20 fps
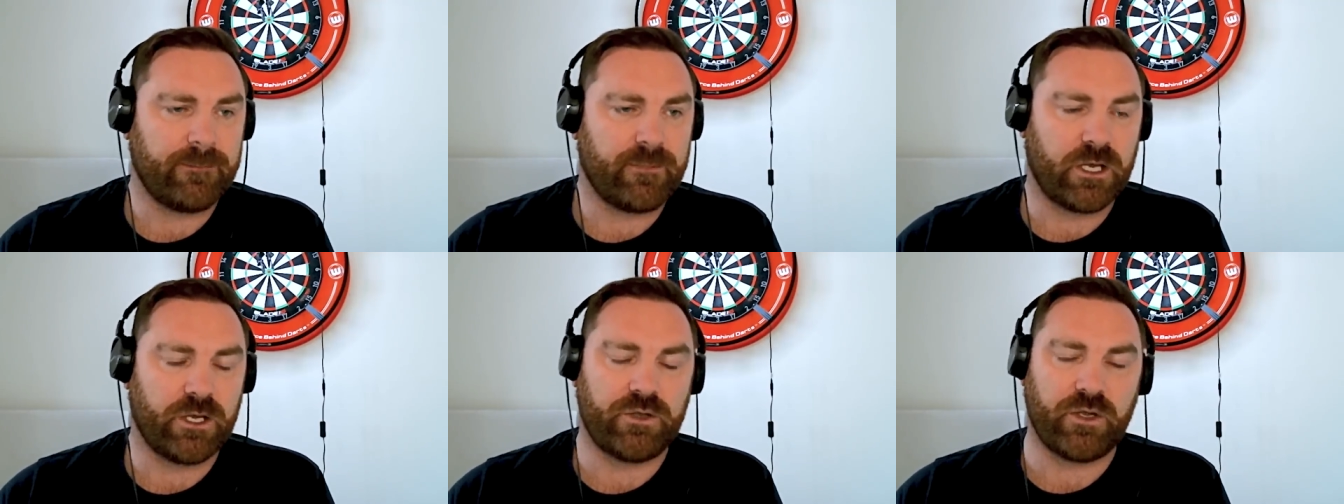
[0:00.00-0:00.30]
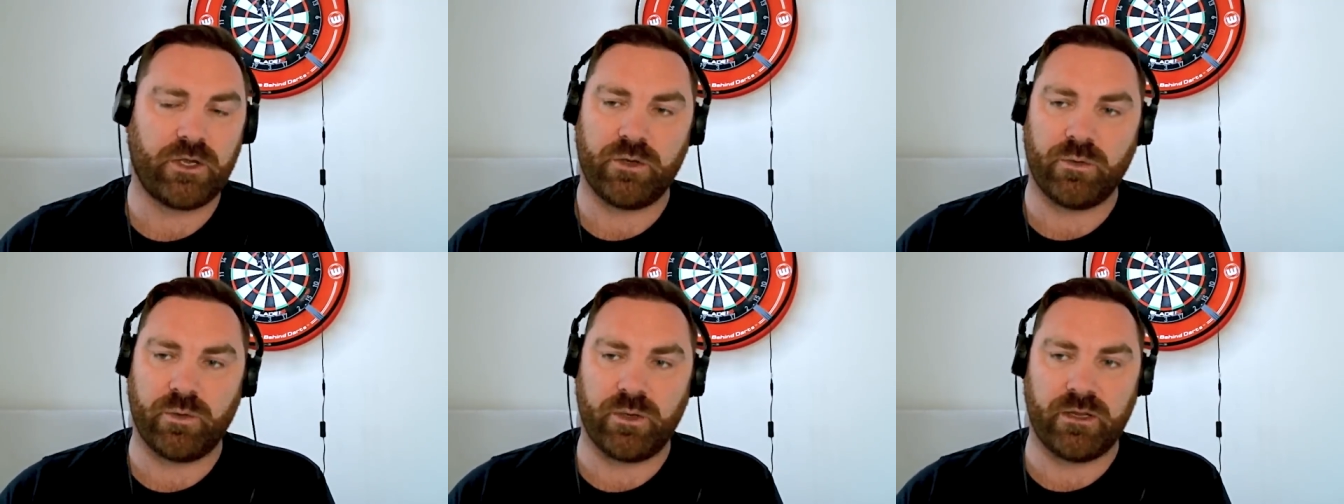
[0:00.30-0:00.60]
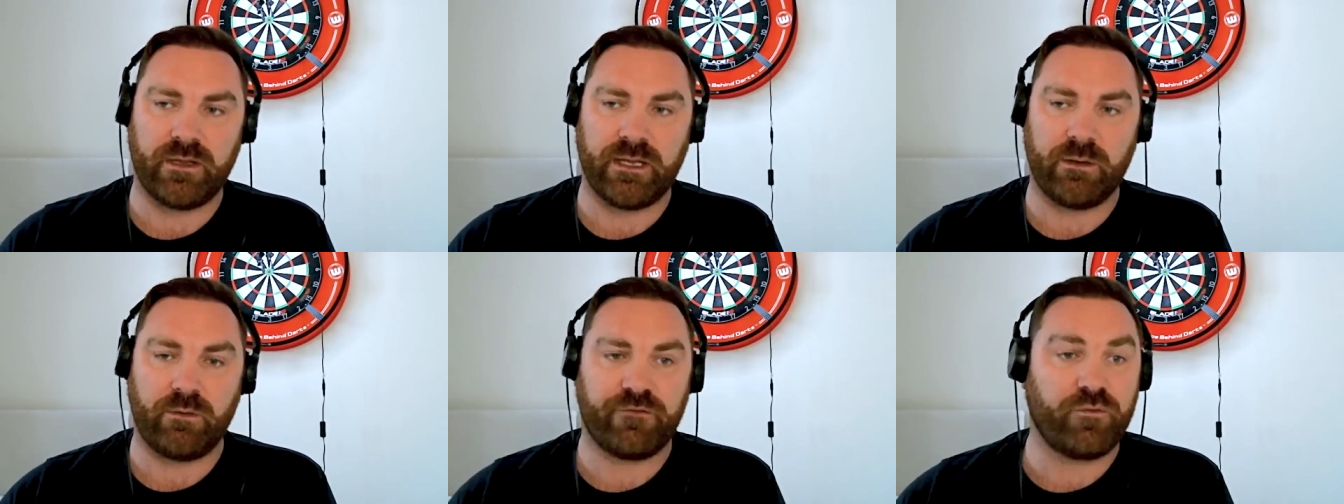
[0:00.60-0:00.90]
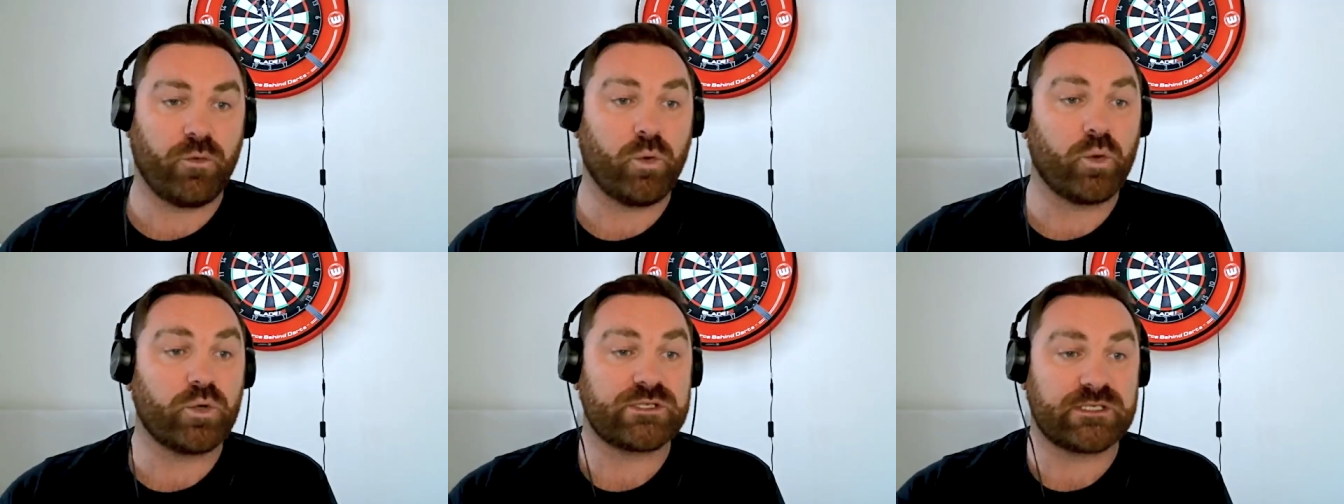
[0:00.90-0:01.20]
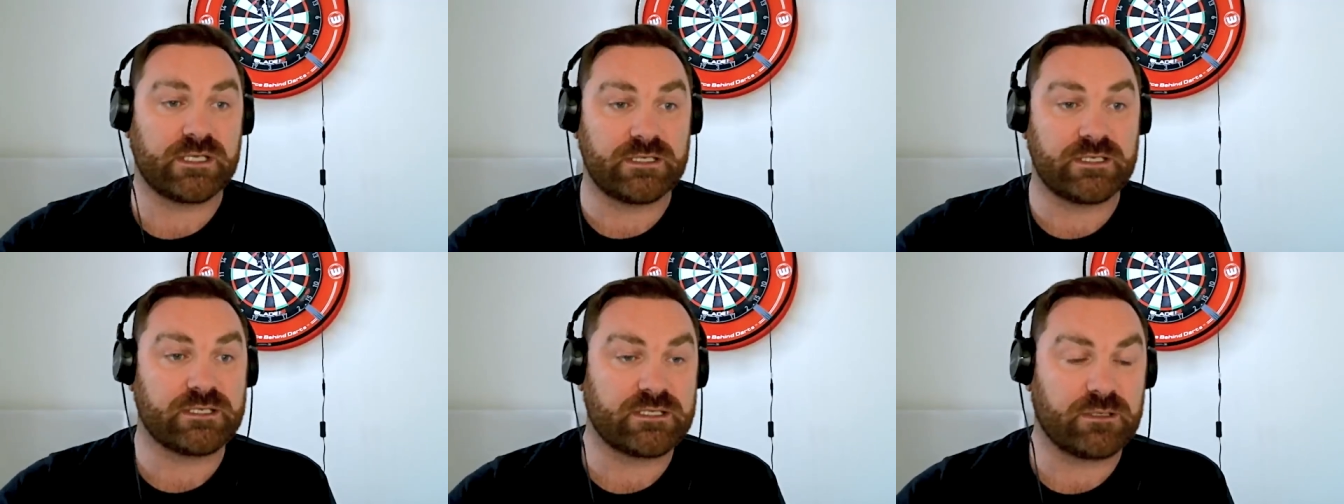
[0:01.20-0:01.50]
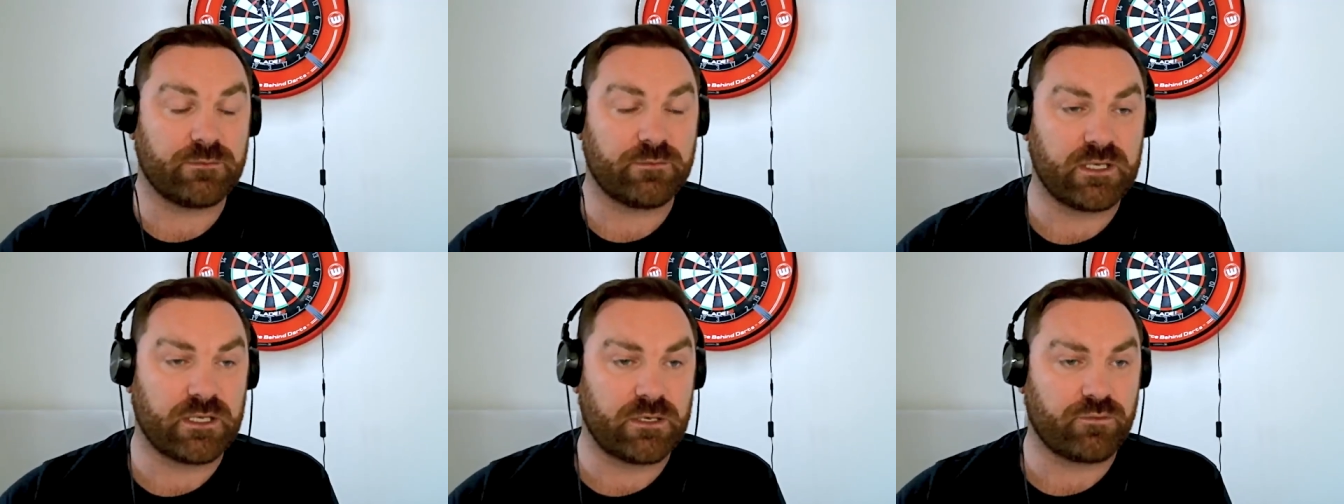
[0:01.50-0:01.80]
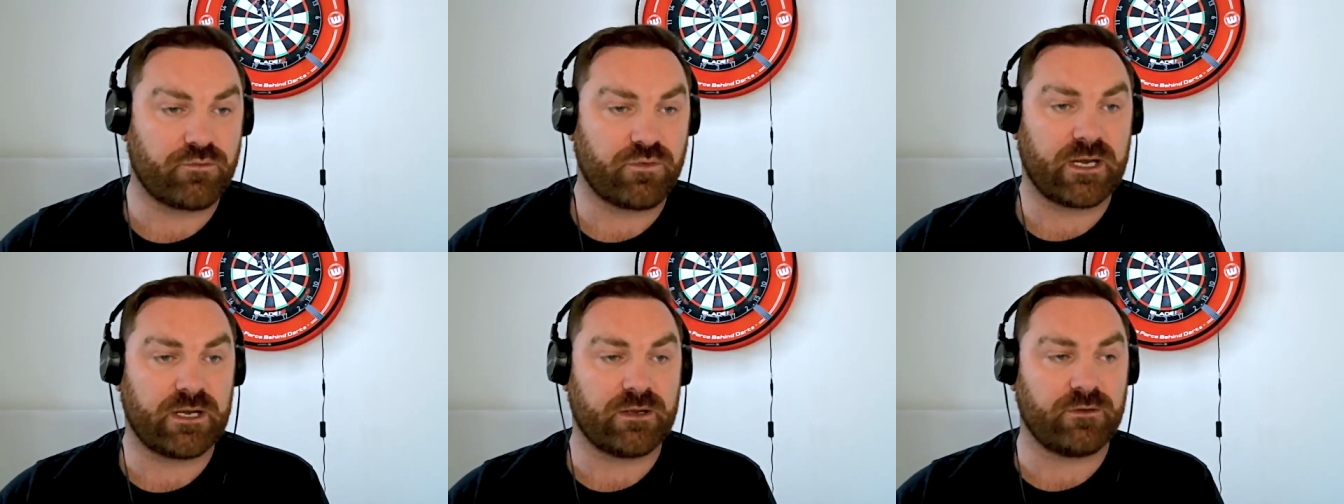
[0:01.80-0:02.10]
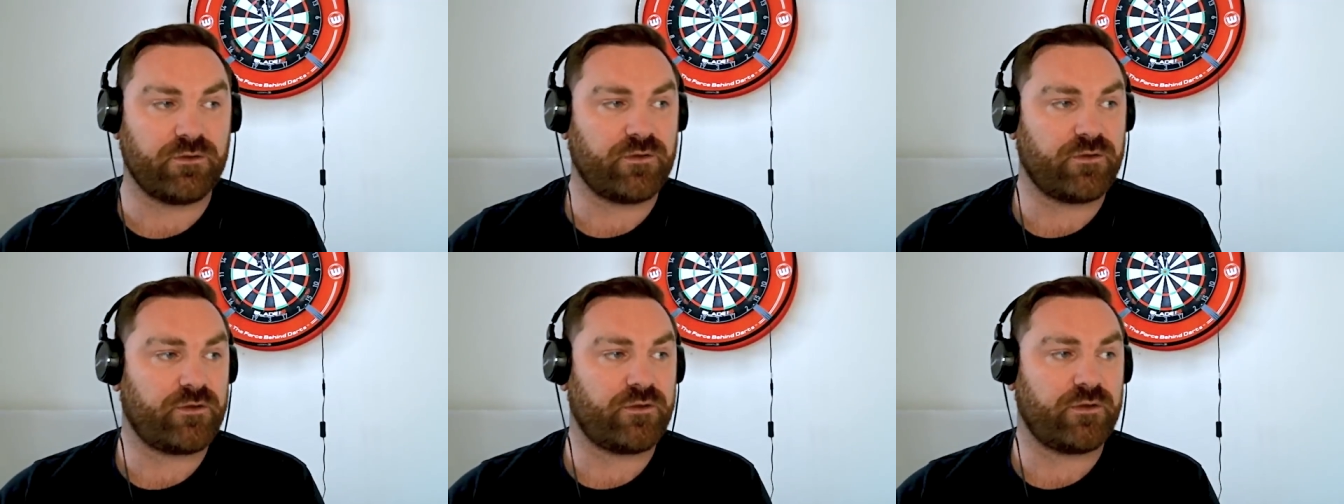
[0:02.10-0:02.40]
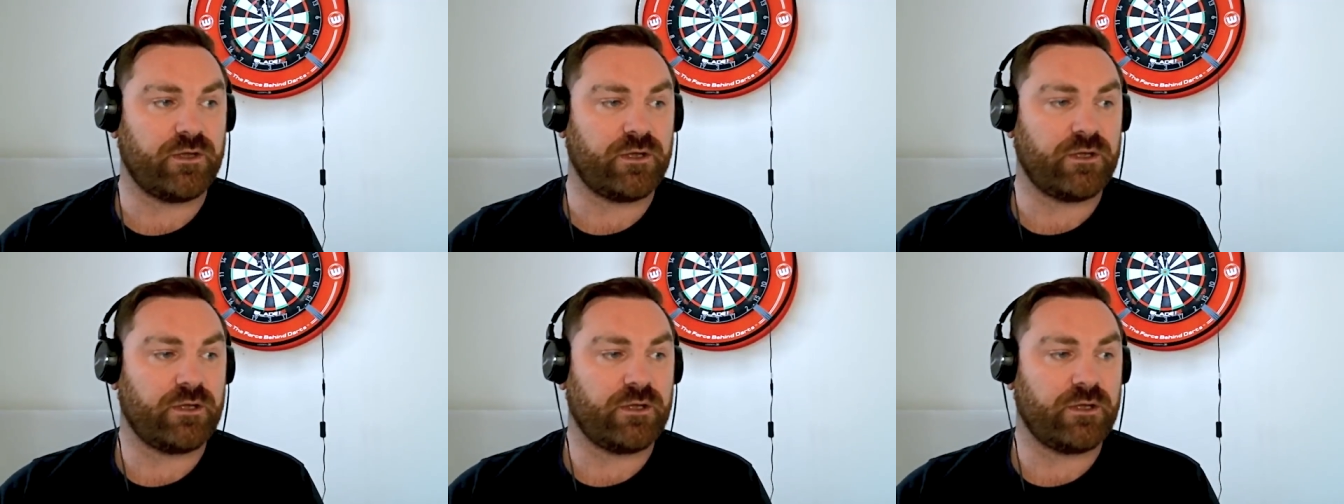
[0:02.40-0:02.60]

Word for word: and I don't know whether they were forced into something around